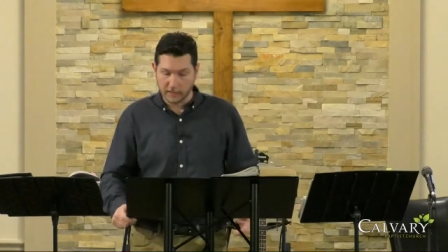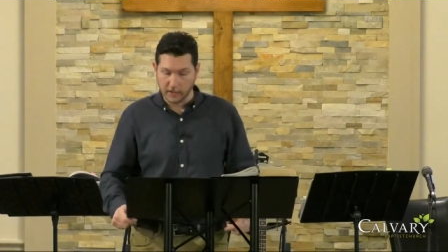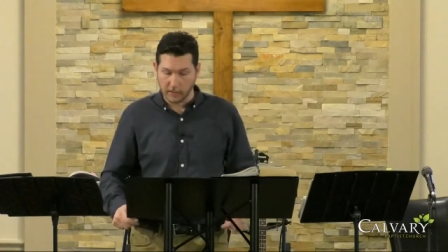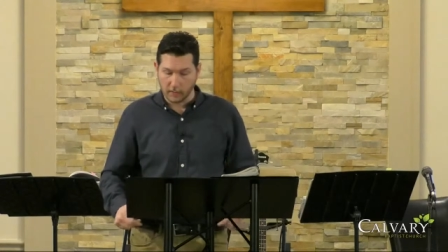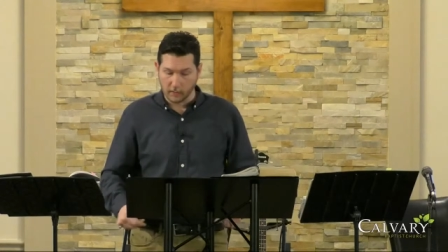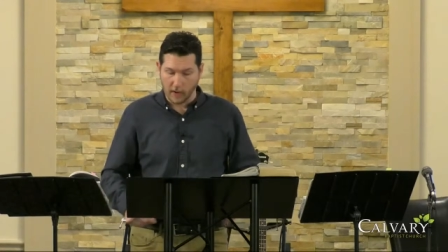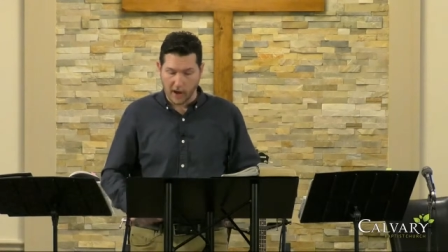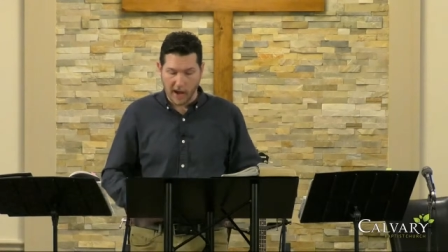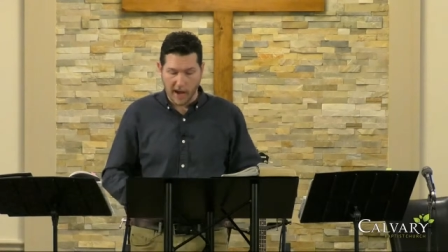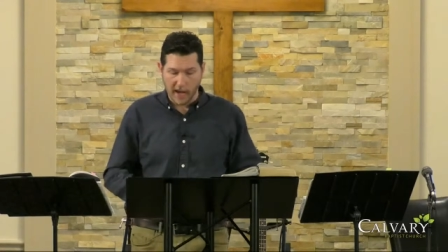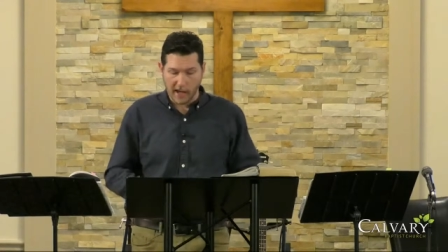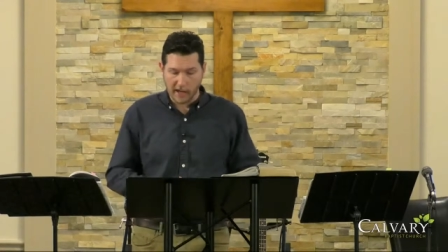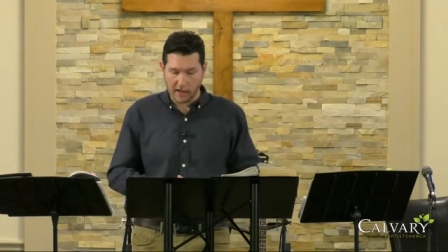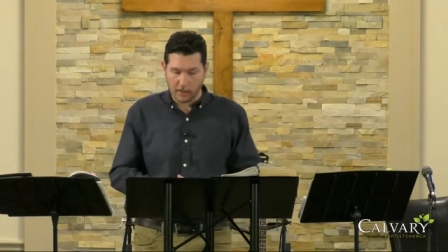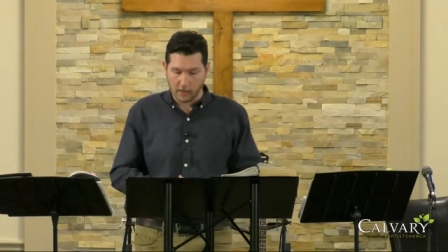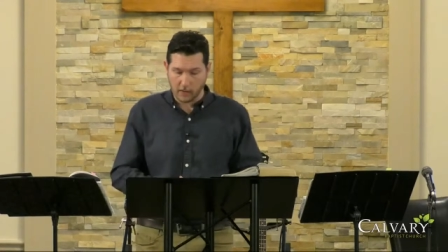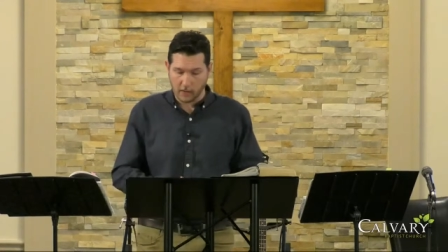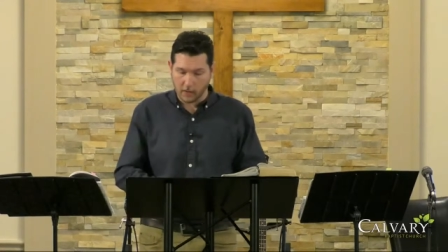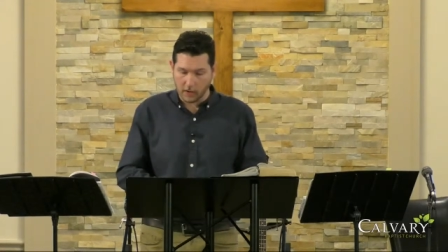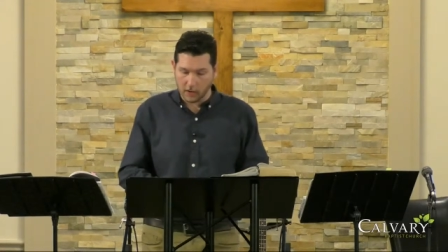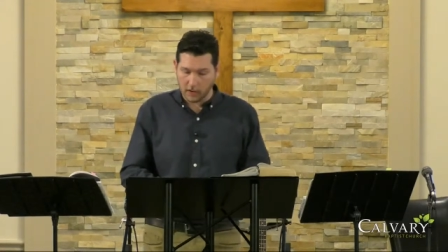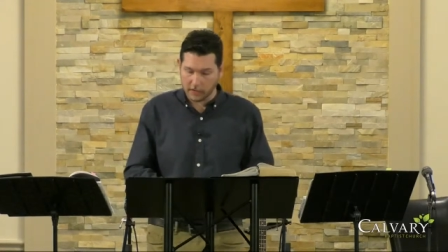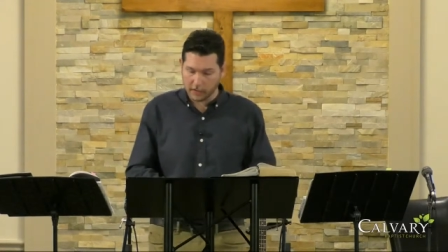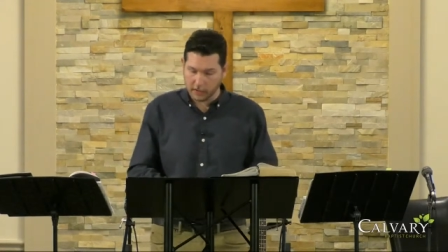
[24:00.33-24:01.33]
to the right
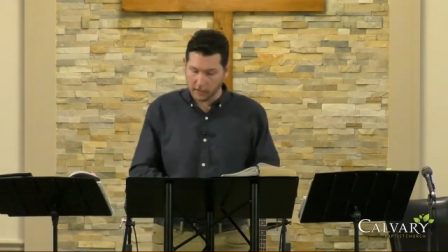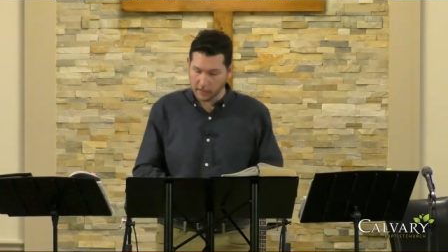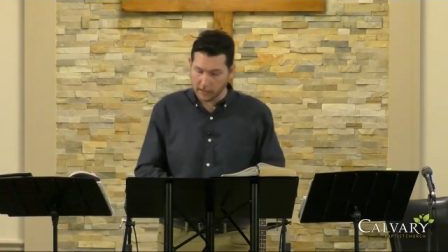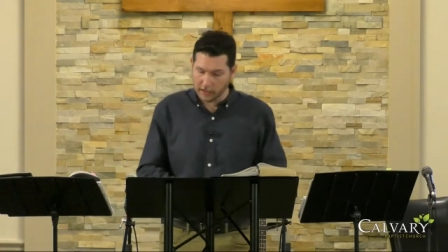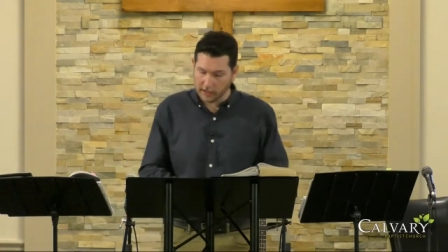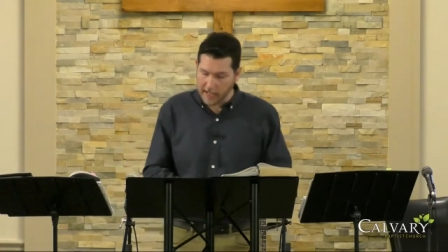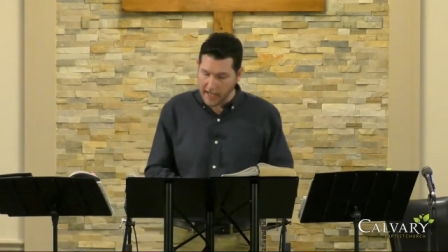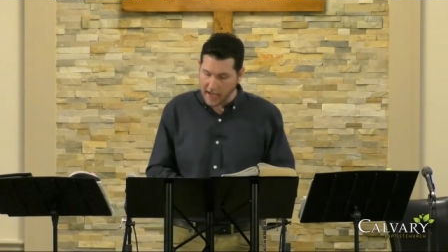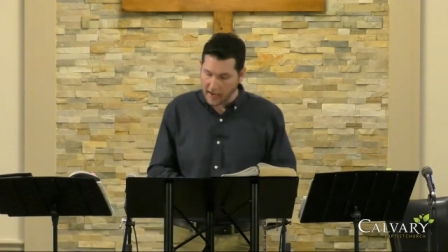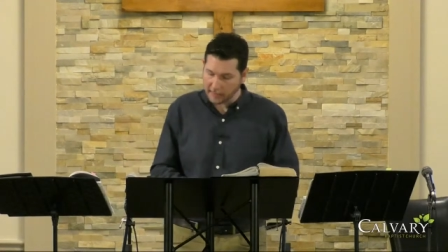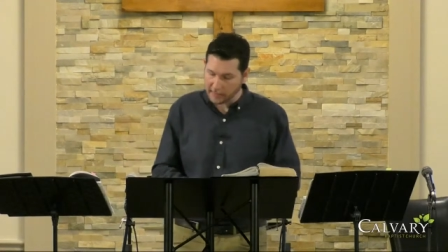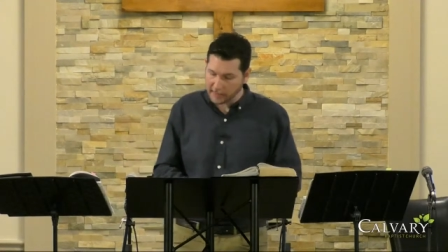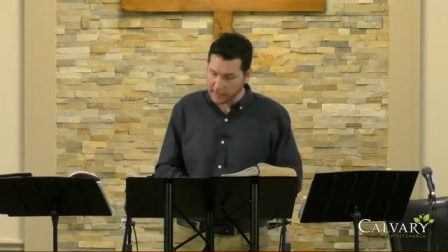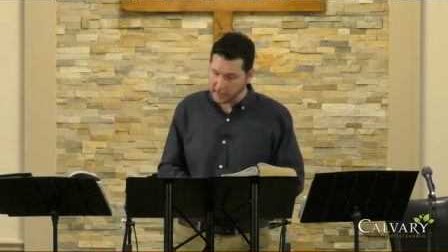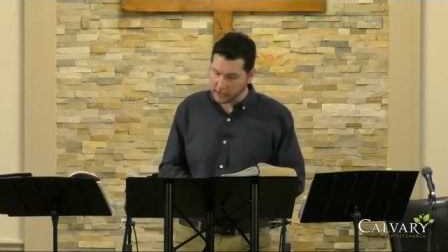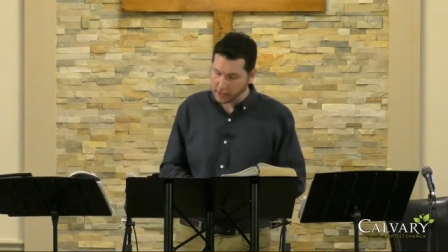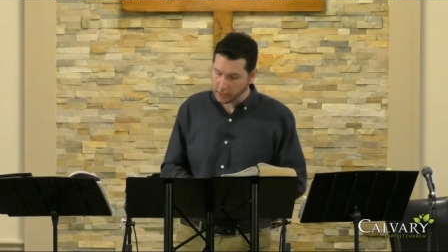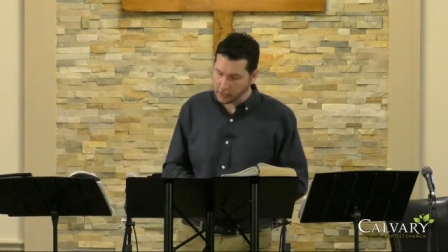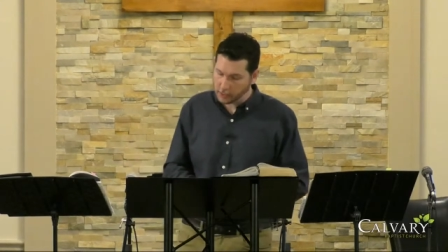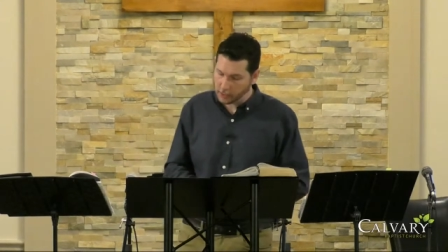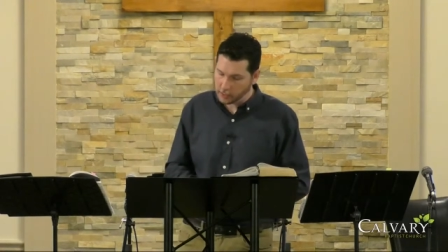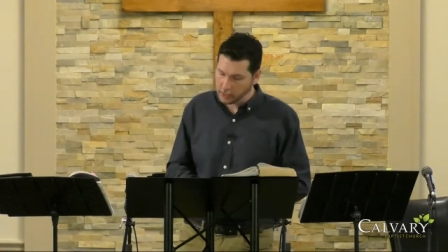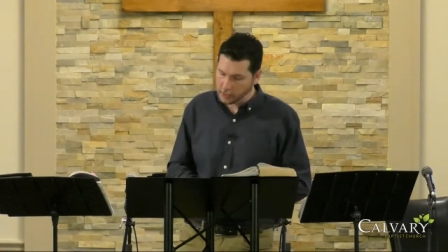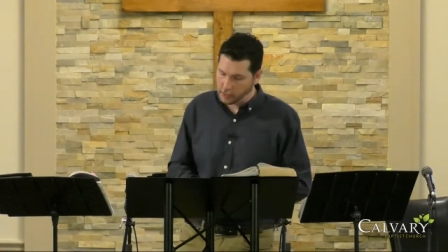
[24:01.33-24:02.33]
or to the left.
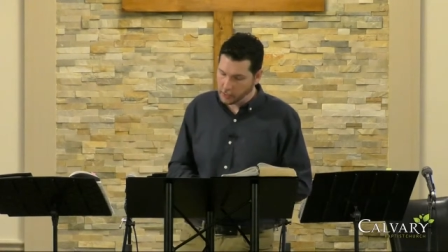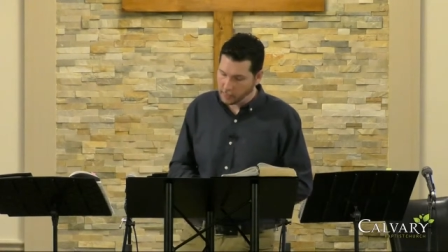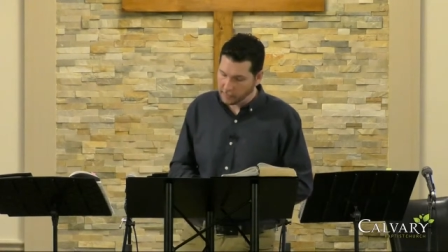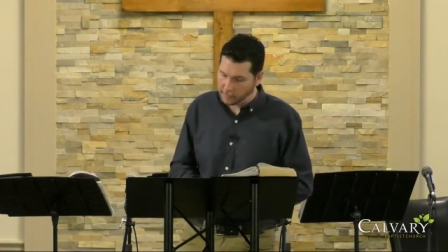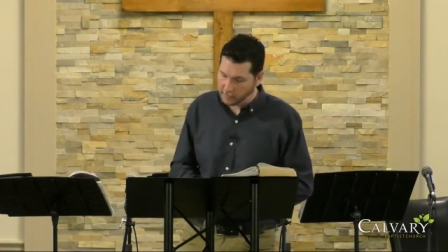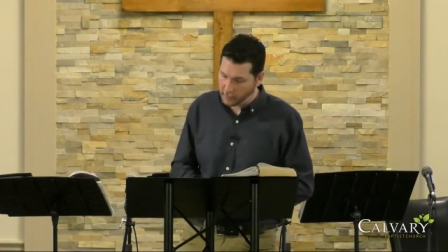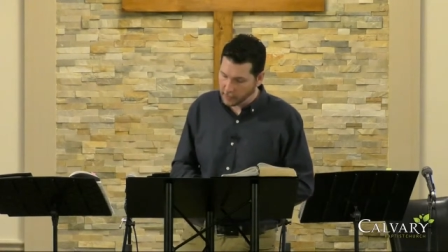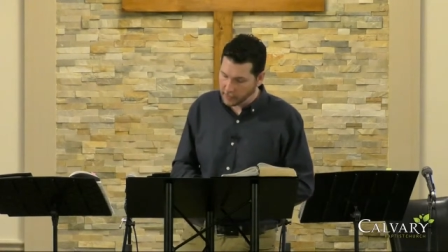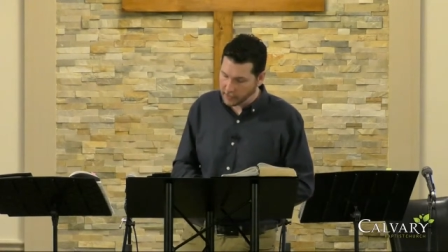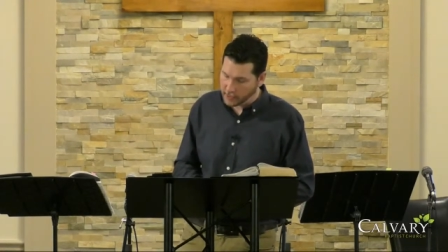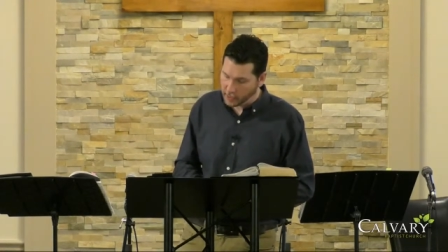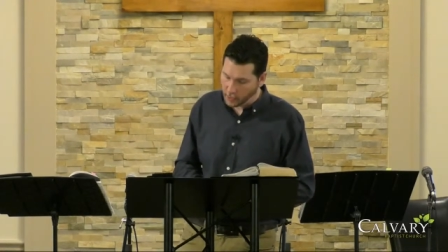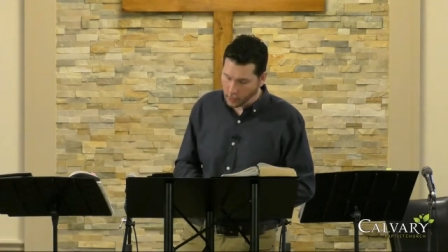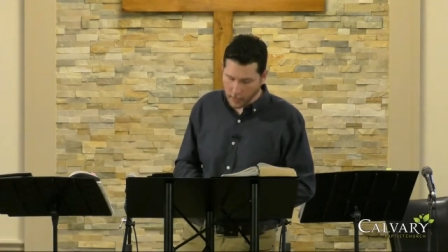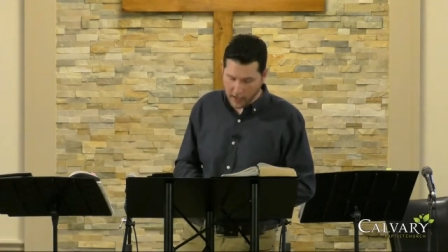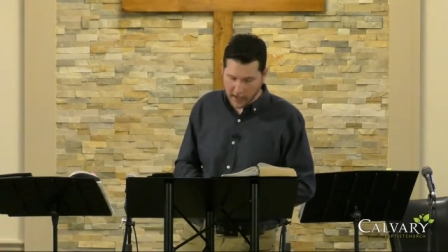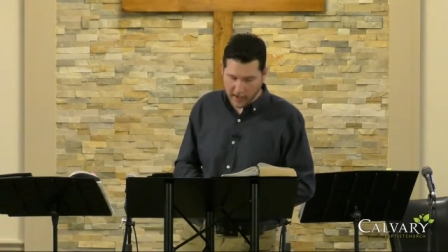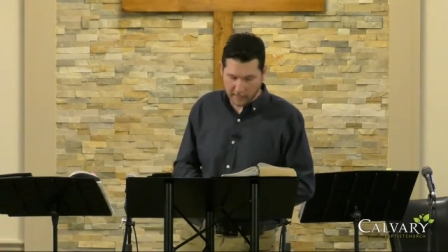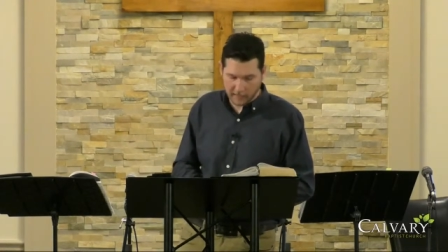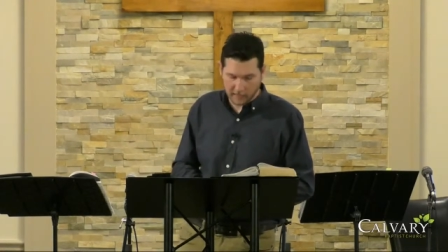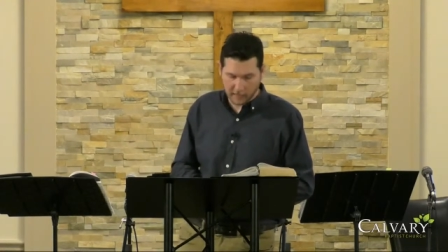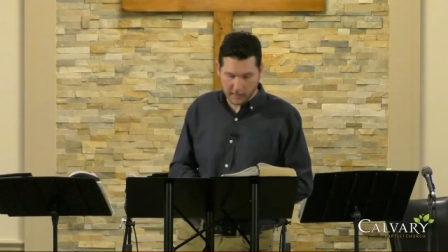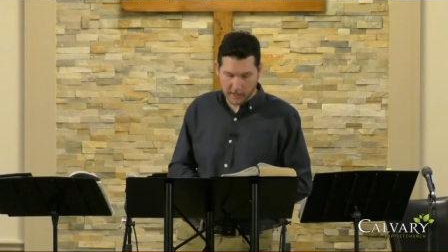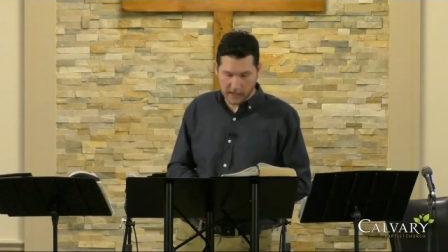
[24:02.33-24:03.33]
Turn your foot
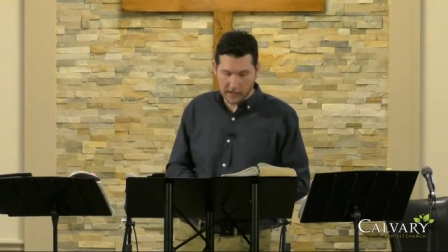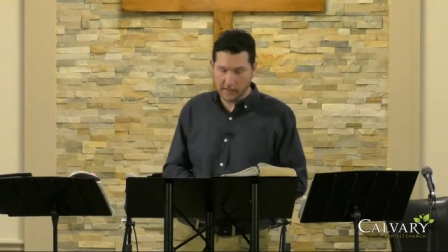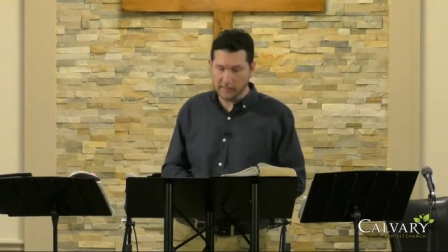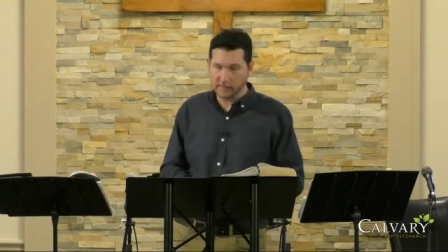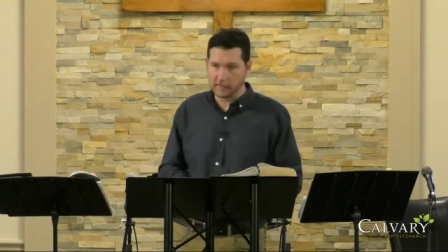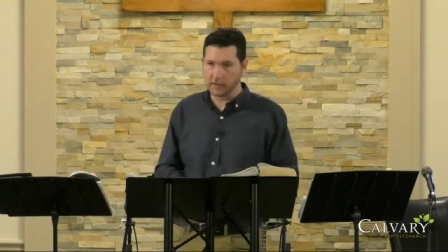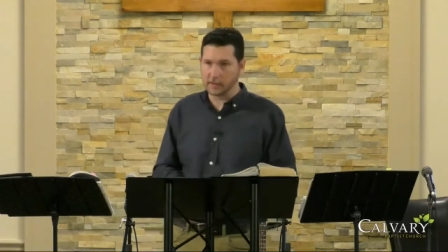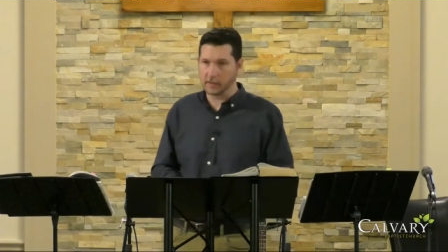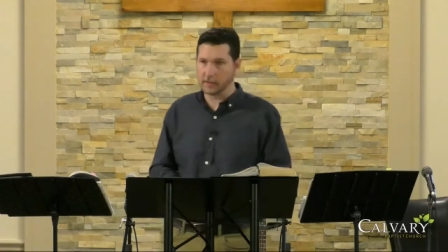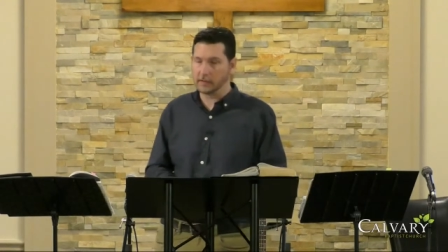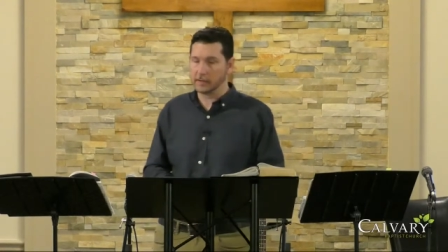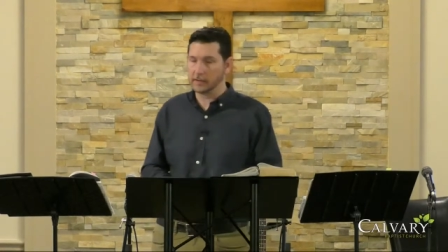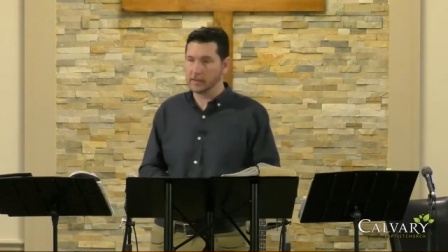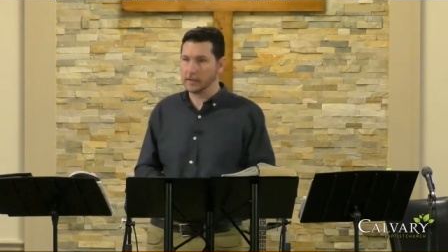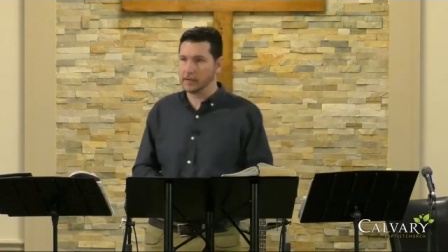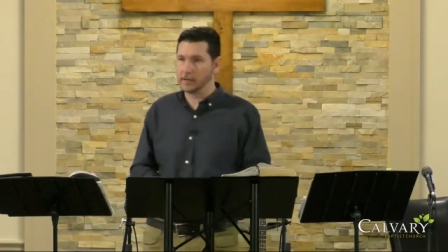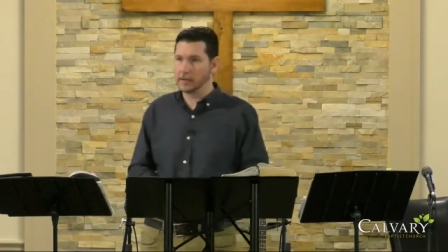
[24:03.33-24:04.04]
away from evil.